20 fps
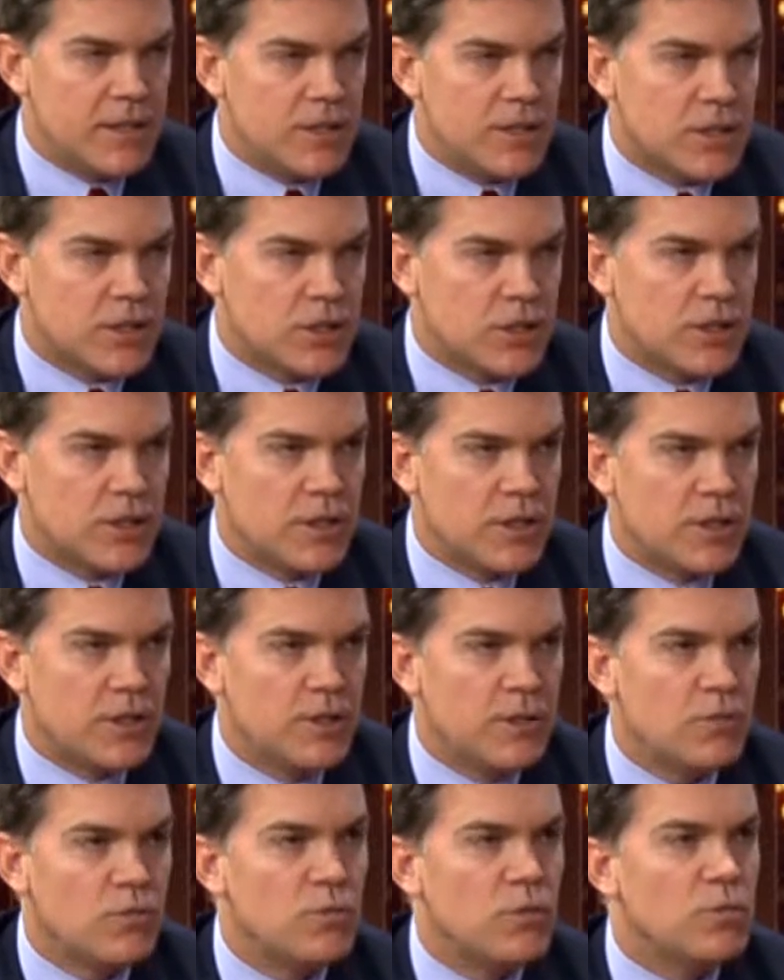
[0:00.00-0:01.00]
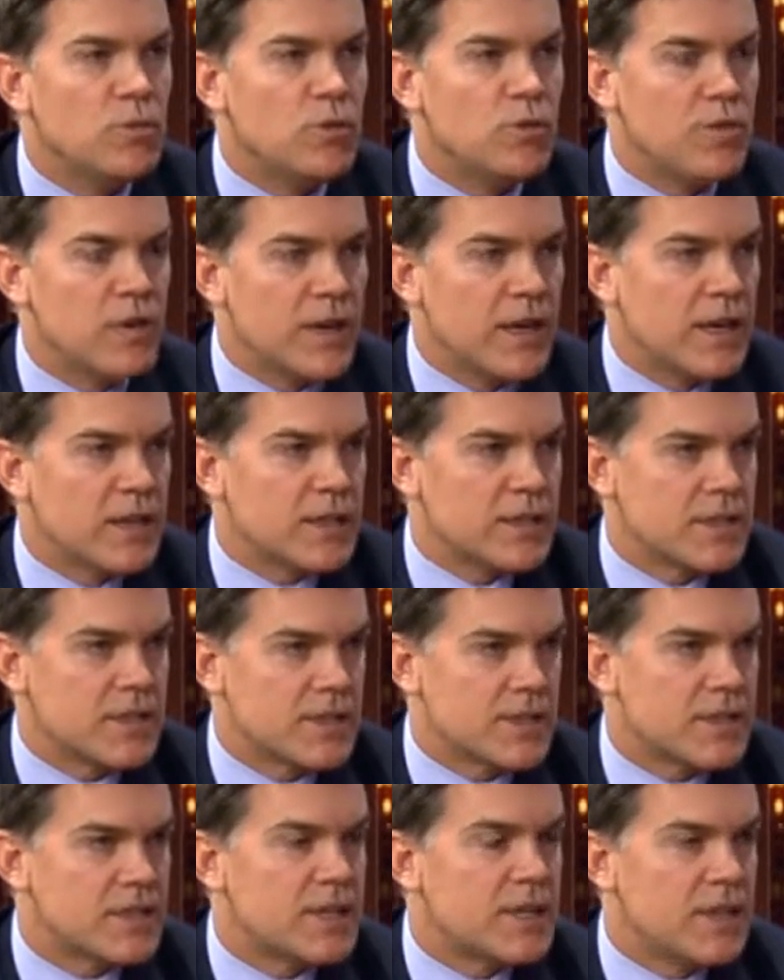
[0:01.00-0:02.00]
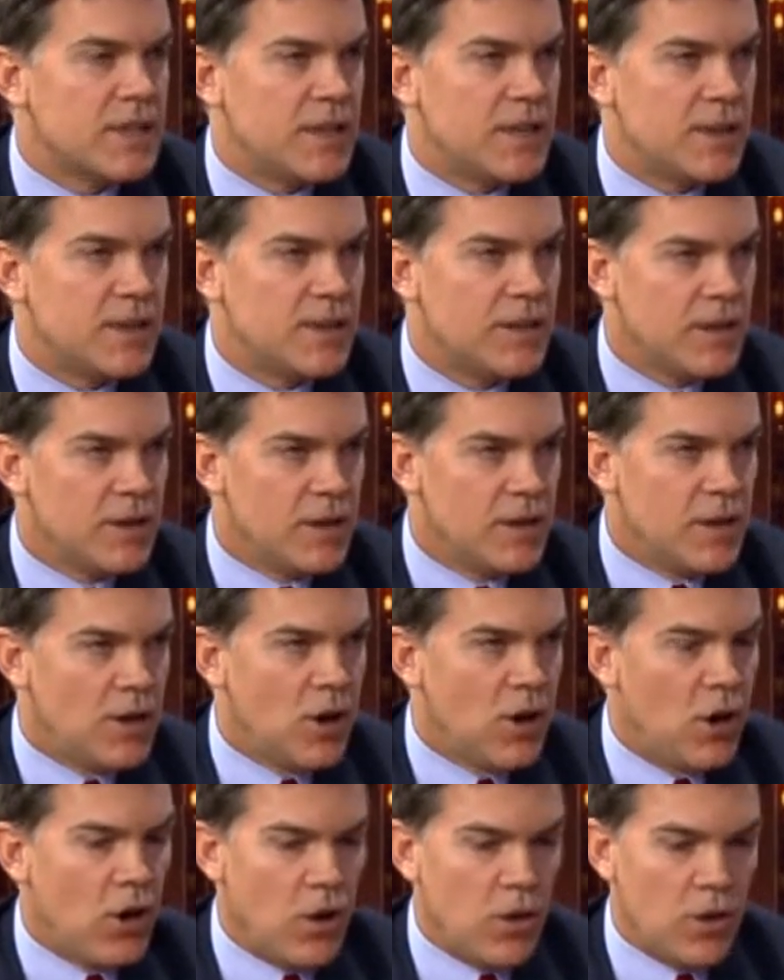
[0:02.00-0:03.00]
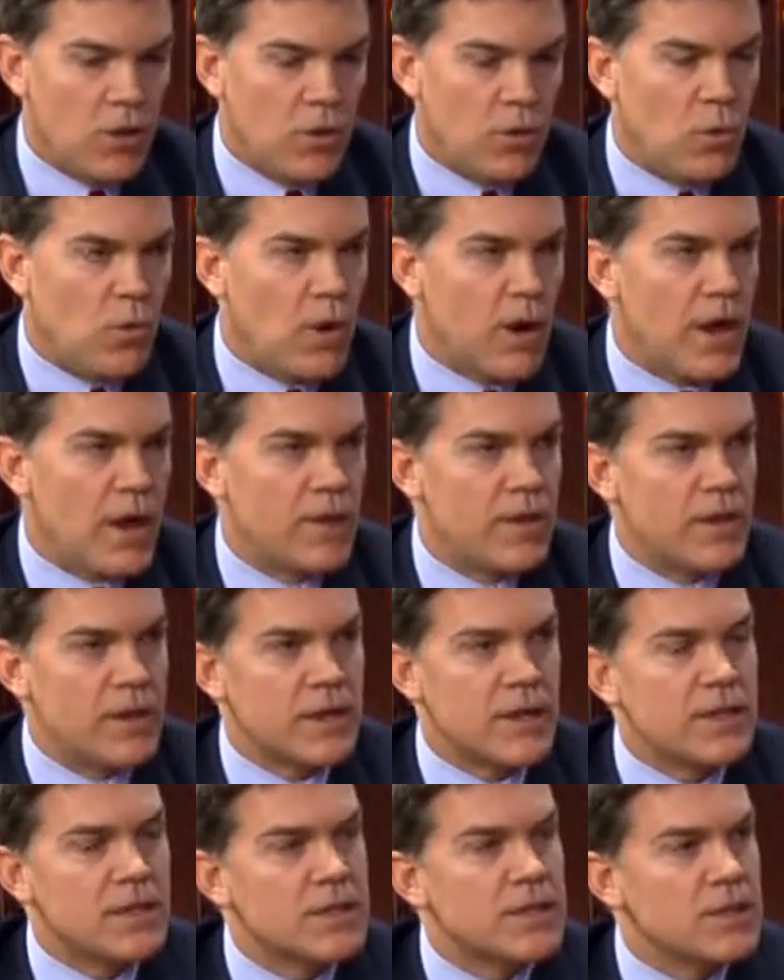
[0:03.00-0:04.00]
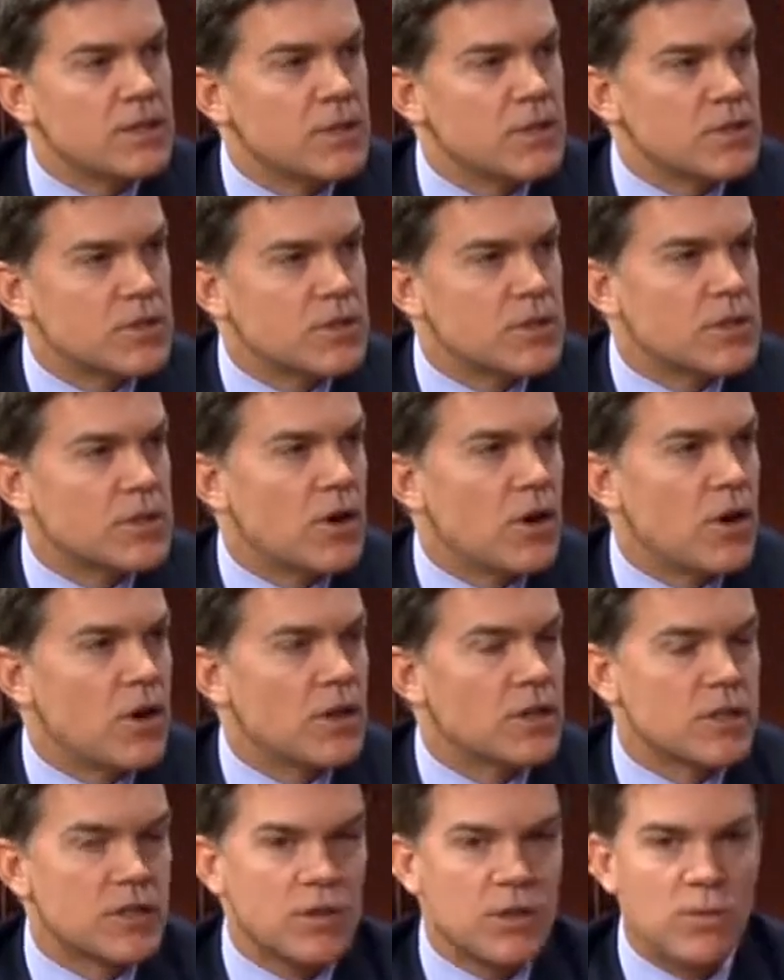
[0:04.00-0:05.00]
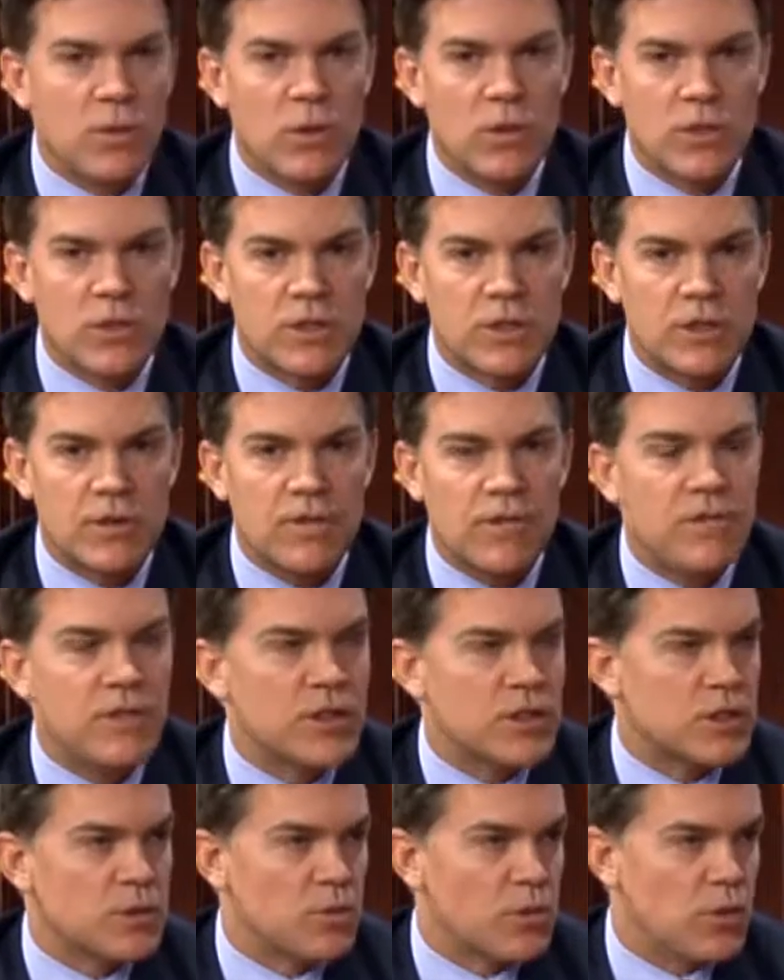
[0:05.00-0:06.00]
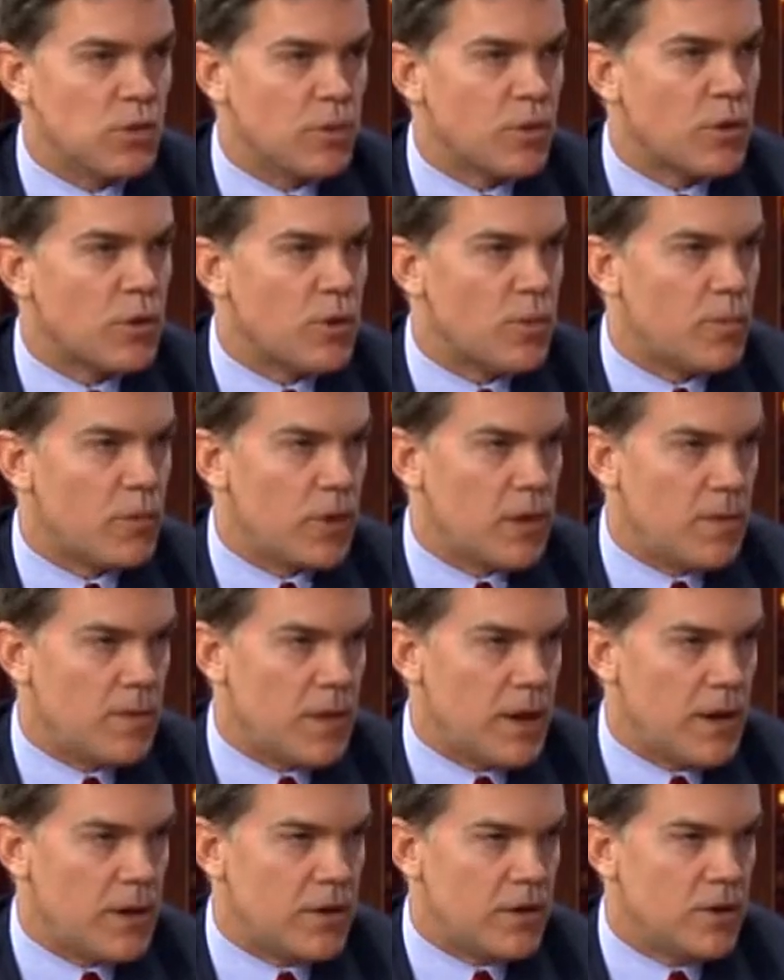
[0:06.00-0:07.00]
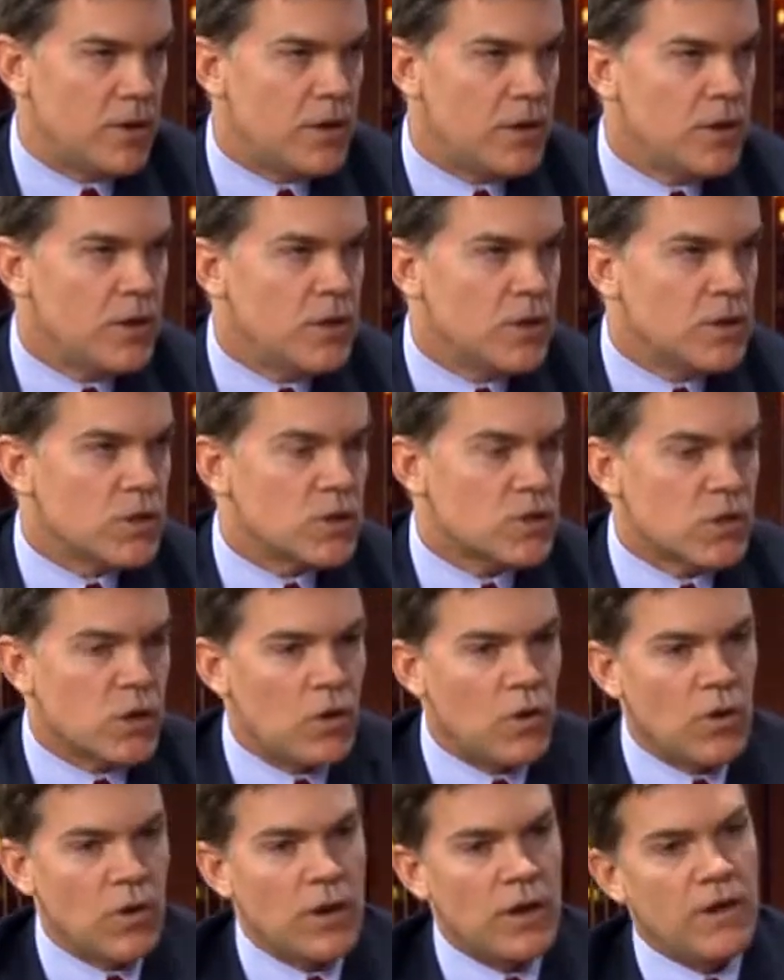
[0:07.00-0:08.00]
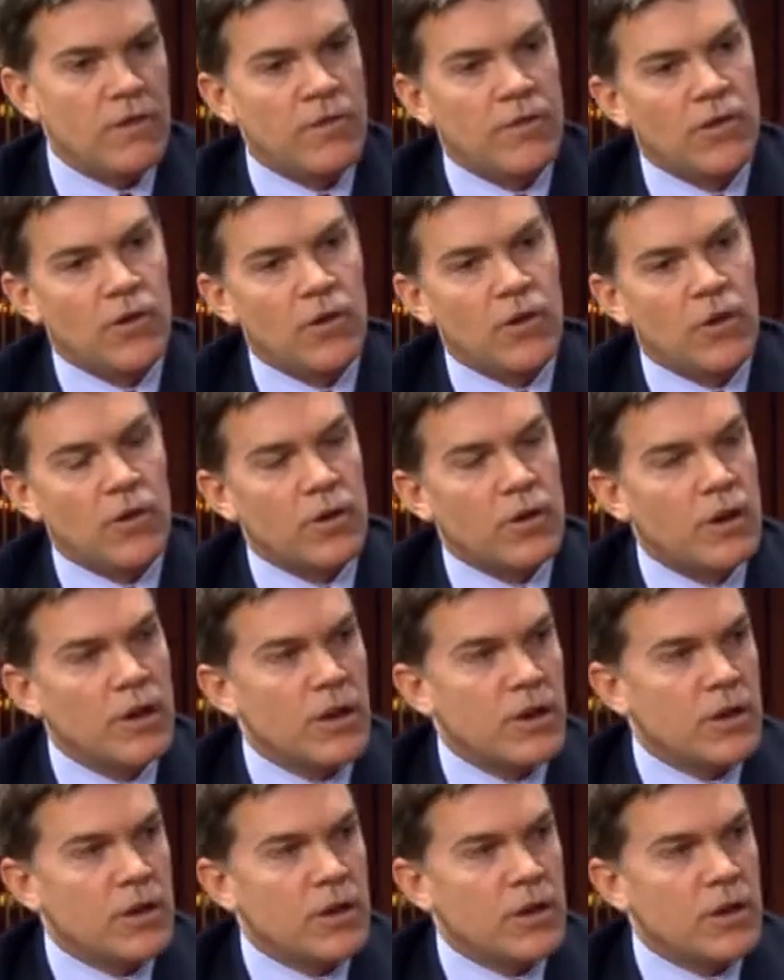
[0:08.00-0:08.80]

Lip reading: addition, removing excess skin, all in a way that conceals the scars in the most invisible, appropriate manner. So if you're